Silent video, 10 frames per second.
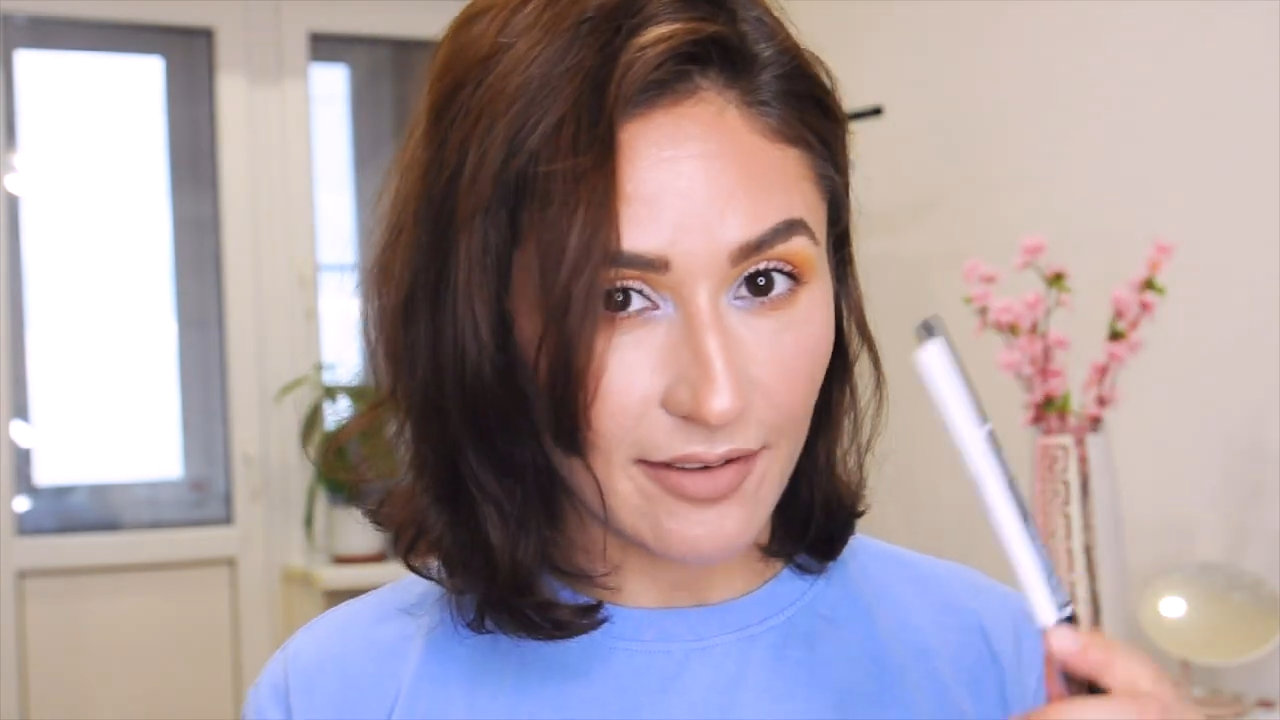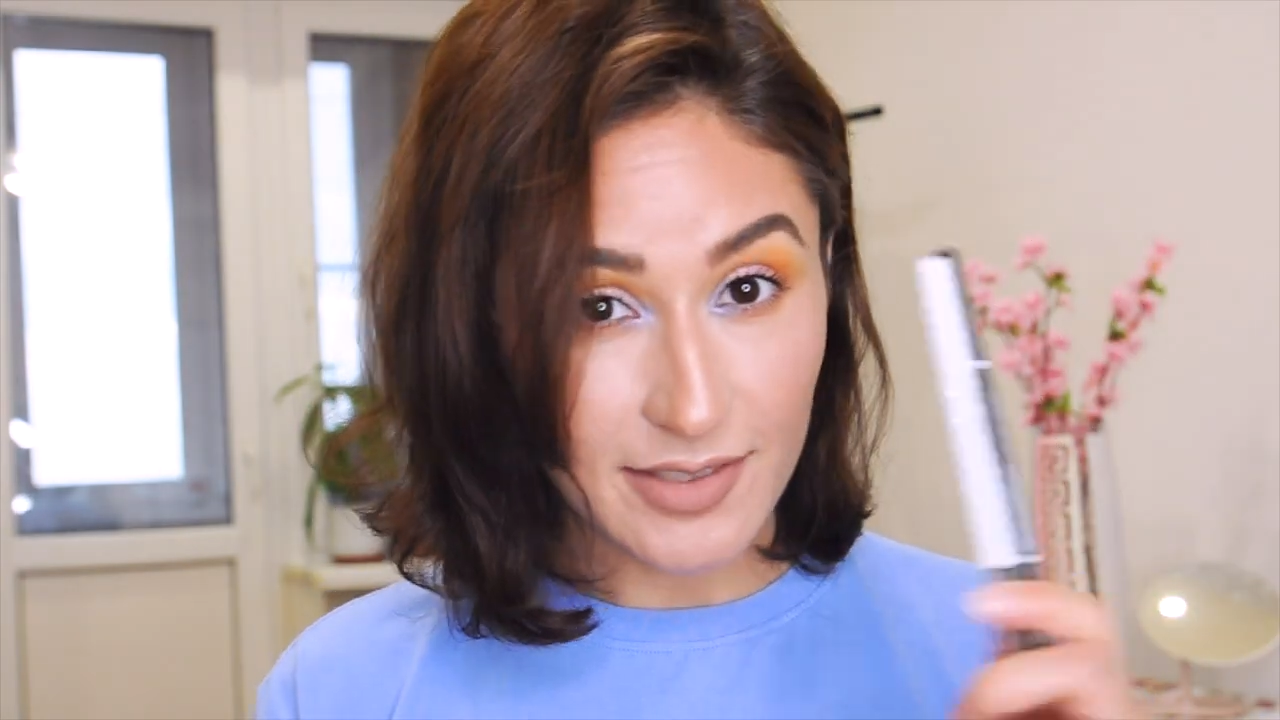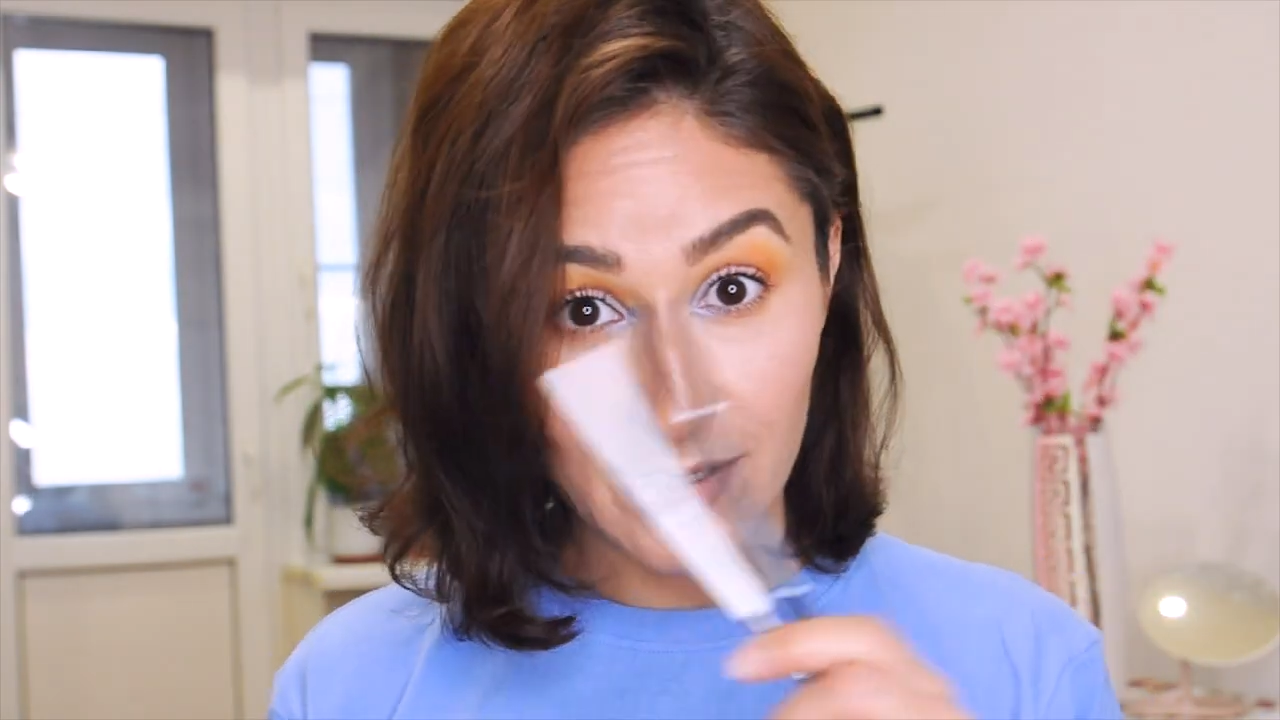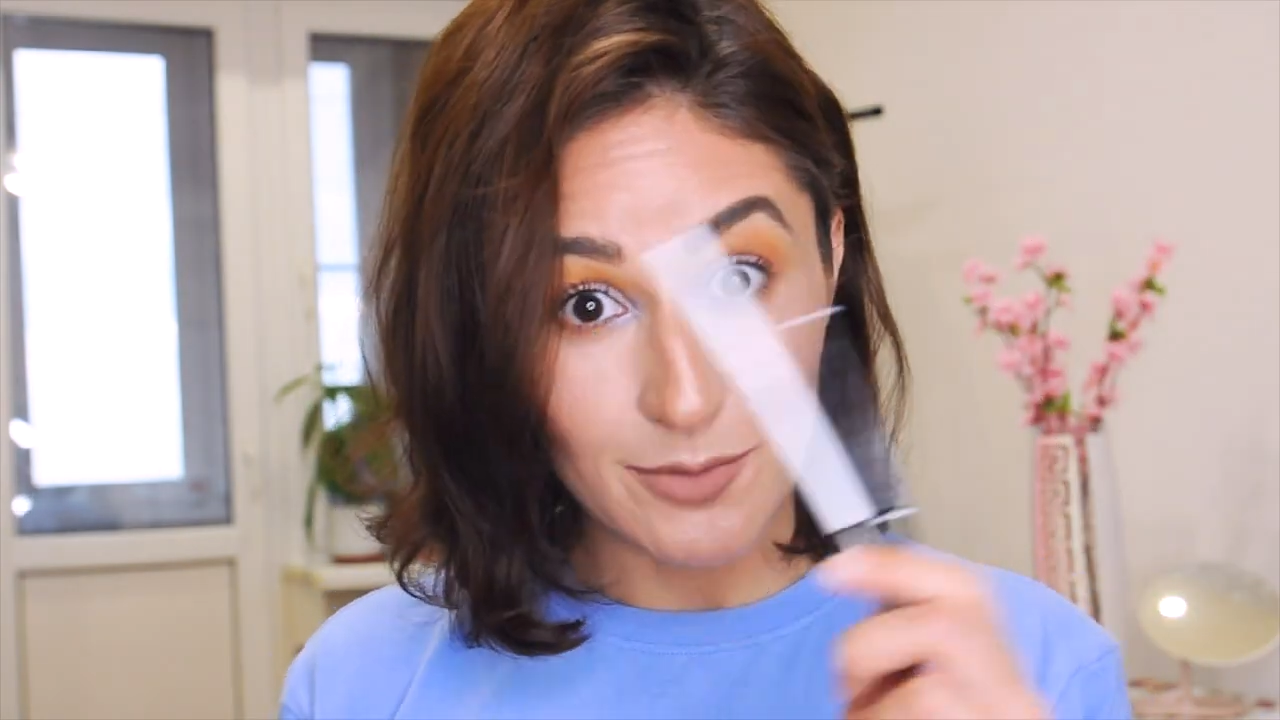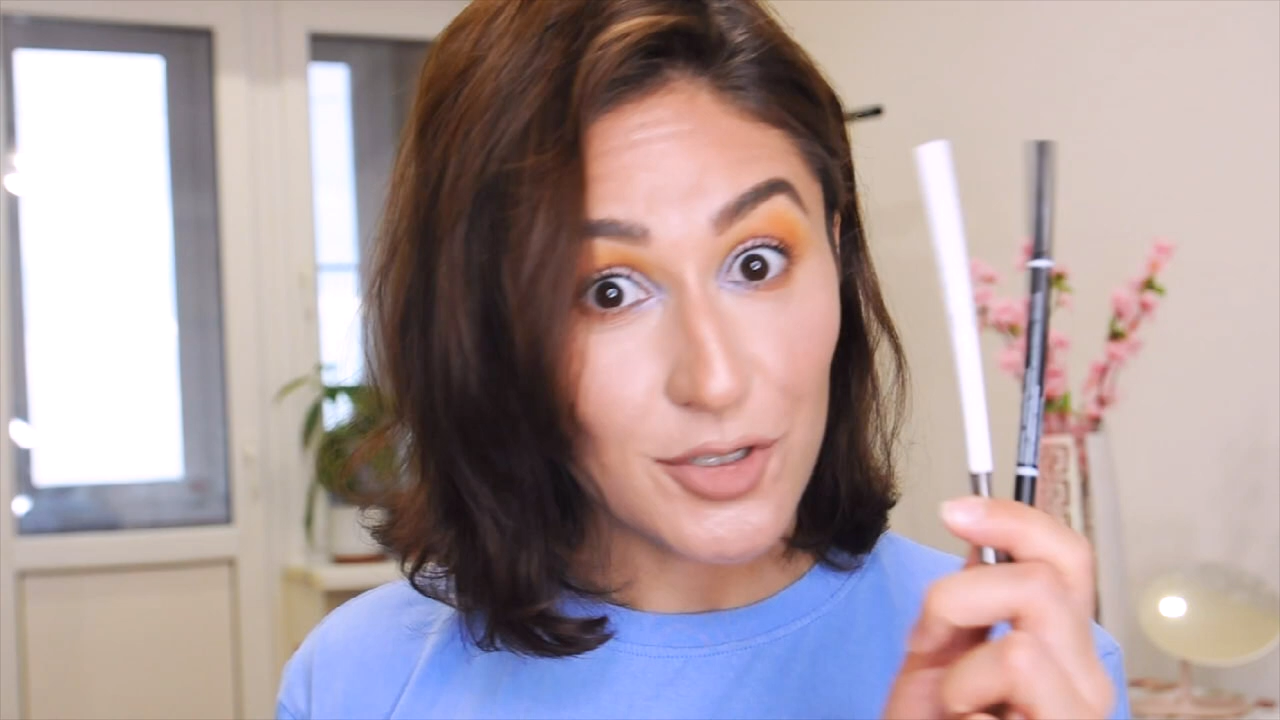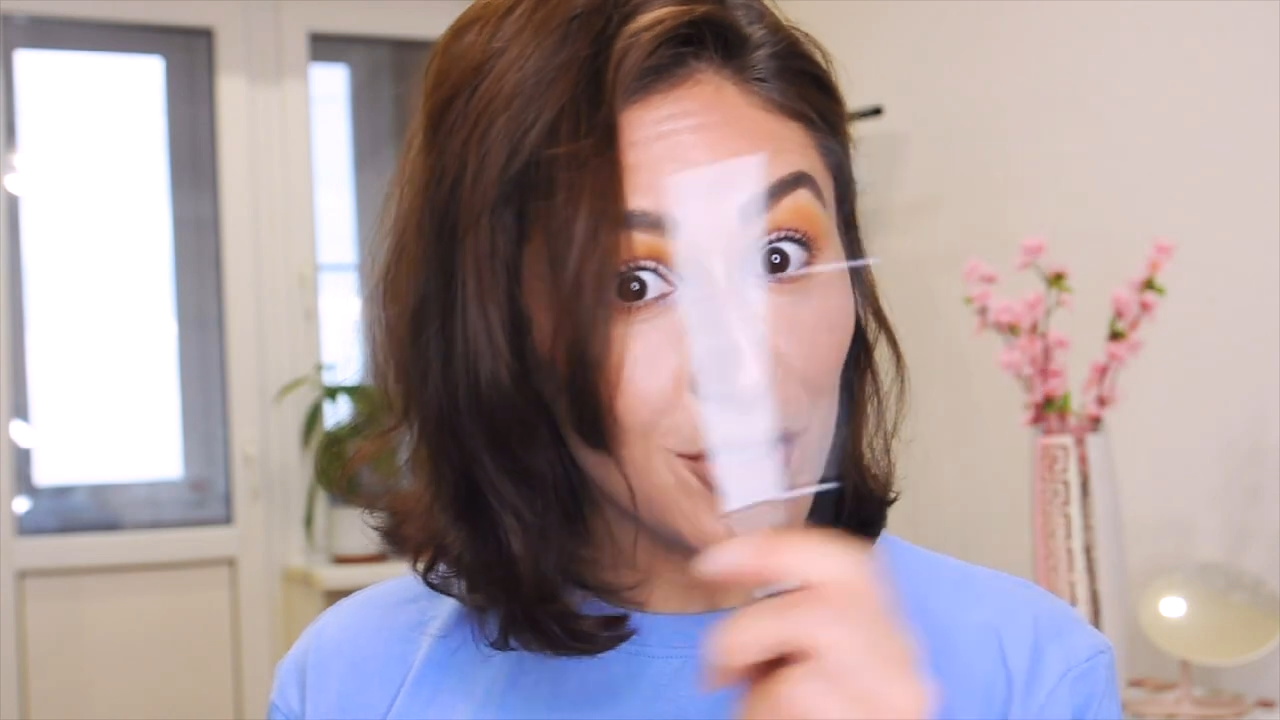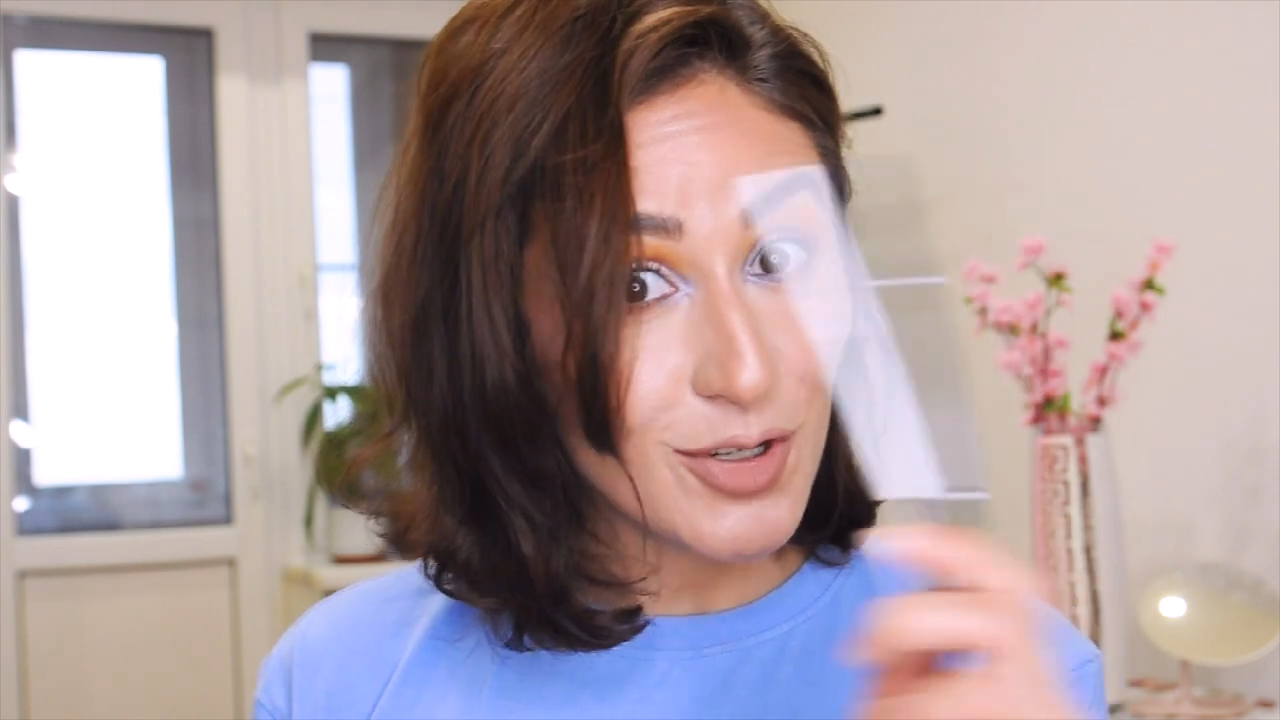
have some